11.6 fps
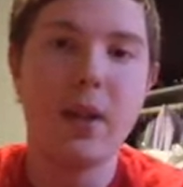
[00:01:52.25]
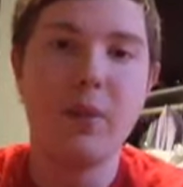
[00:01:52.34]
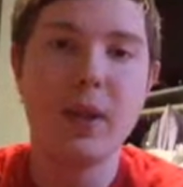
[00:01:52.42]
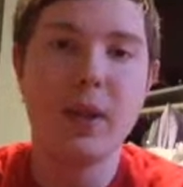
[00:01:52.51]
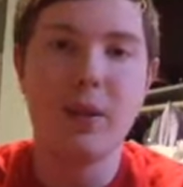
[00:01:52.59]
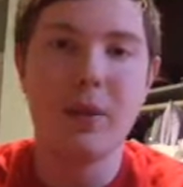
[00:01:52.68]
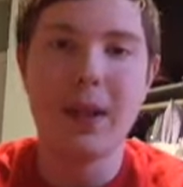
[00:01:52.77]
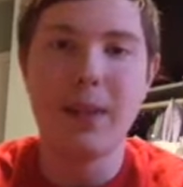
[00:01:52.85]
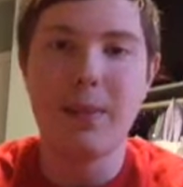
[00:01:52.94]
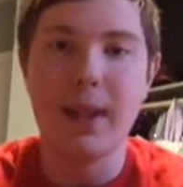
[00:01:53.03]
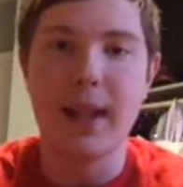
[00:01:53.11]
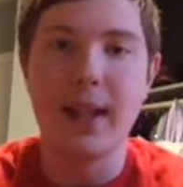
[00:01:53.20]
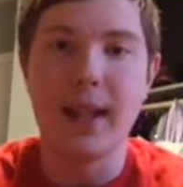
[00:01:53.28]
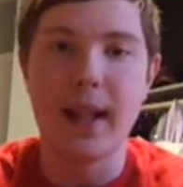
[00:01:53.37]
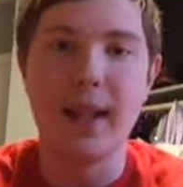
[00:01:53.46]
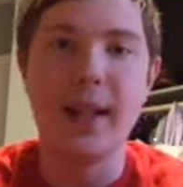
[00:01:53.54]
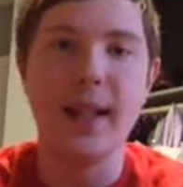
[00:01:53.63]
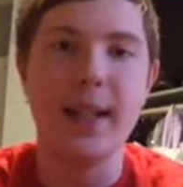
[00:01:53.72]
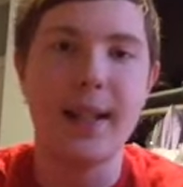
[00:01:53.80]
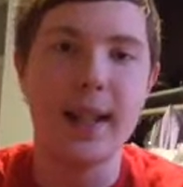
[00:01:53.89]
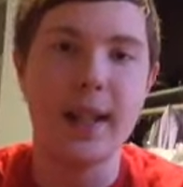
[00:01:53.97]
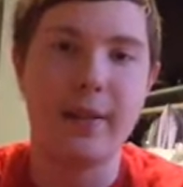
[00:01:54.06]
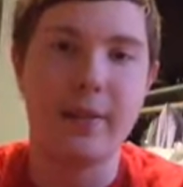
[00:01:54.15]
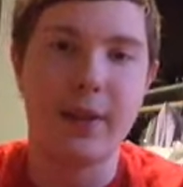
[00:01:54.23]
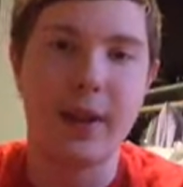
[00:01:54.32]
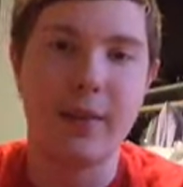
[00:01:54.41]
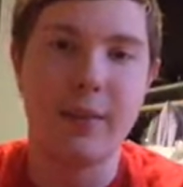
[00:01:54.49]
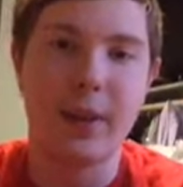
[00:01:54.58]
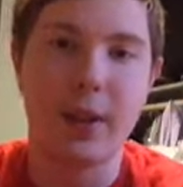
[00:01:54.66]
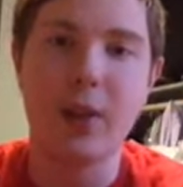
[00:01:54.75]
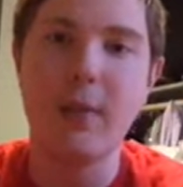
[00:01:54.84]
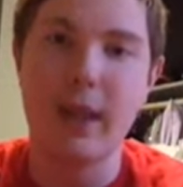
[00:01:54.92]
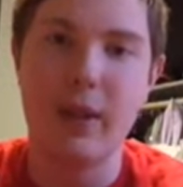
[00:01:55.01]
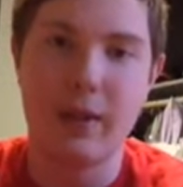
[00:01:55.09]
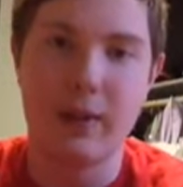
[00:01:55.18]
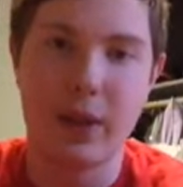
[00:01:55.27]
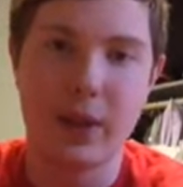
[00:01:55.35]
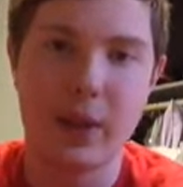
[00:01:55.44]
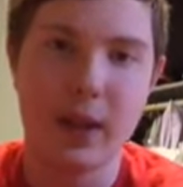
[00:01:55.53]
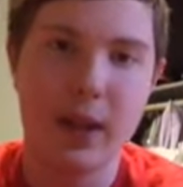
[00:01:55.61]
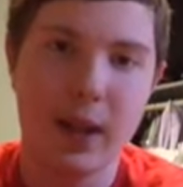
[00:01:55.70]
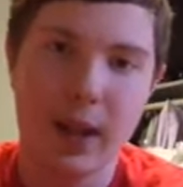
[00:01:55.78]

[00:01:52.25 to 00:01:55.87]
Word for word: was going to be King Dedede from the Kirby universe.